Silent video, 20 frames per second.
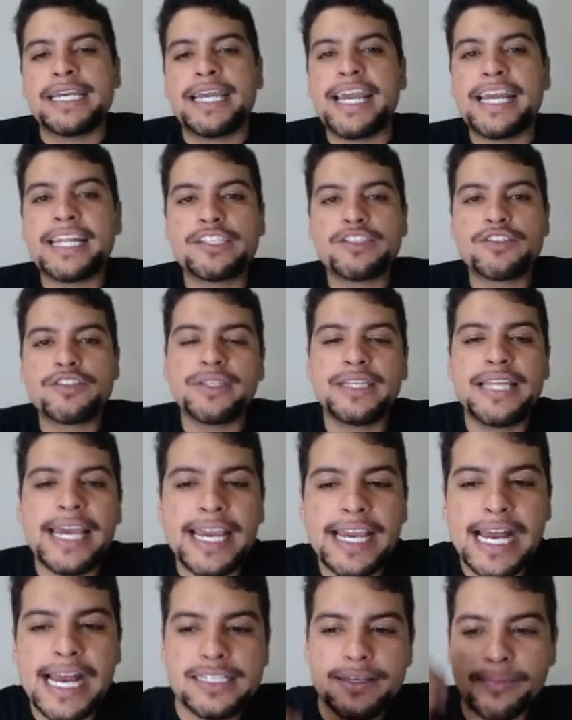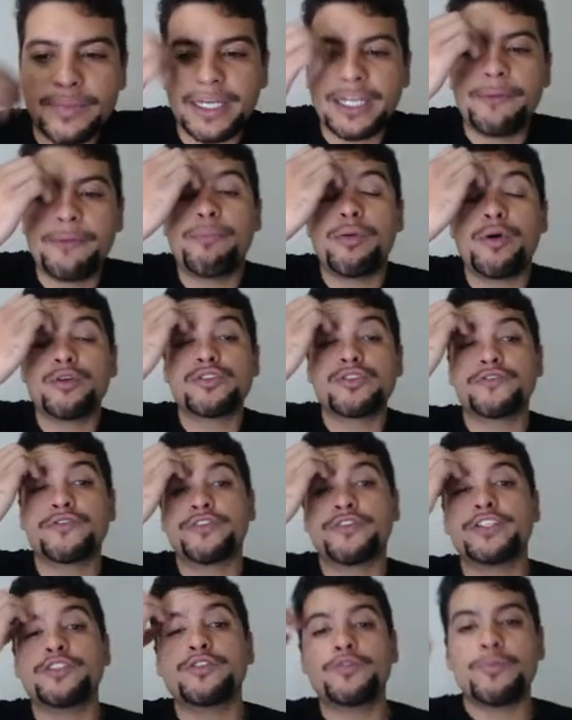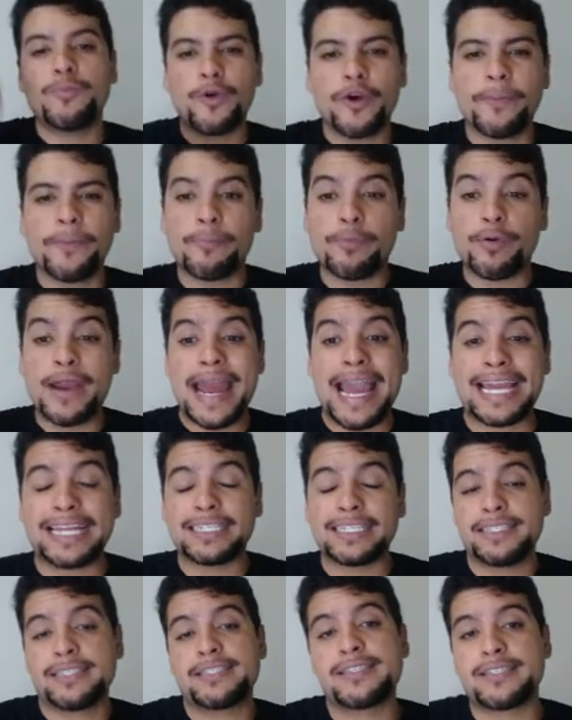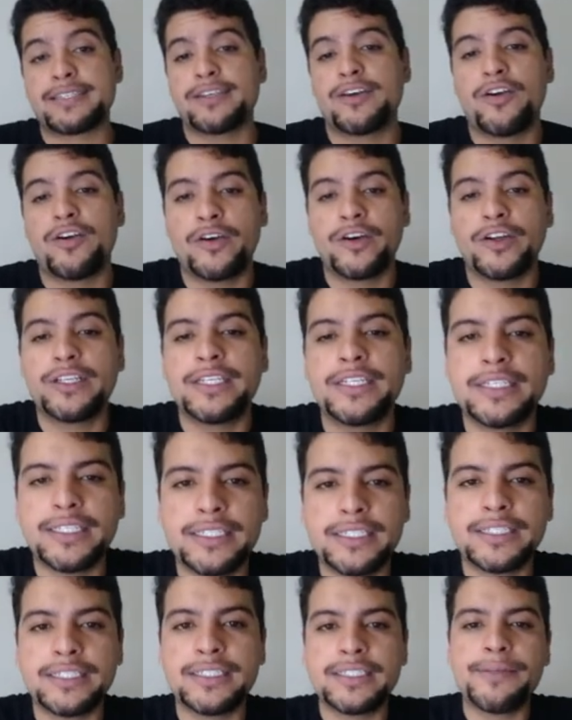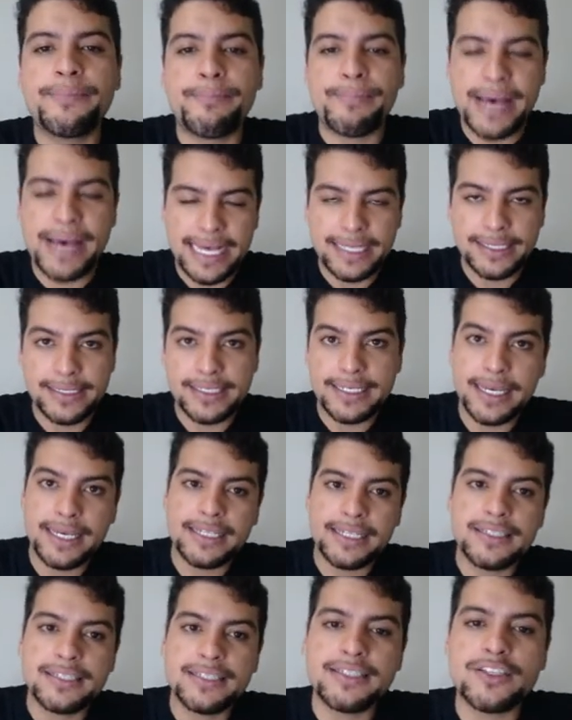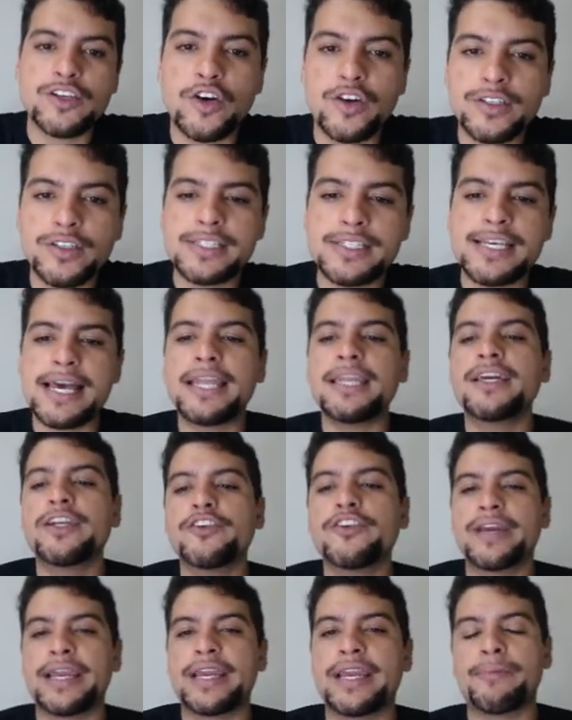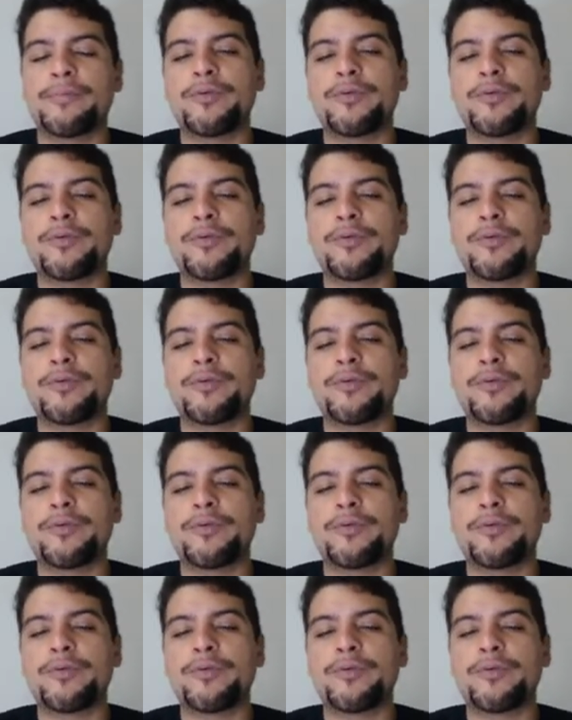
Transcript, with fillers: And today, guys, I'm gonna post for you more practice on the, the past tenses on Telegram,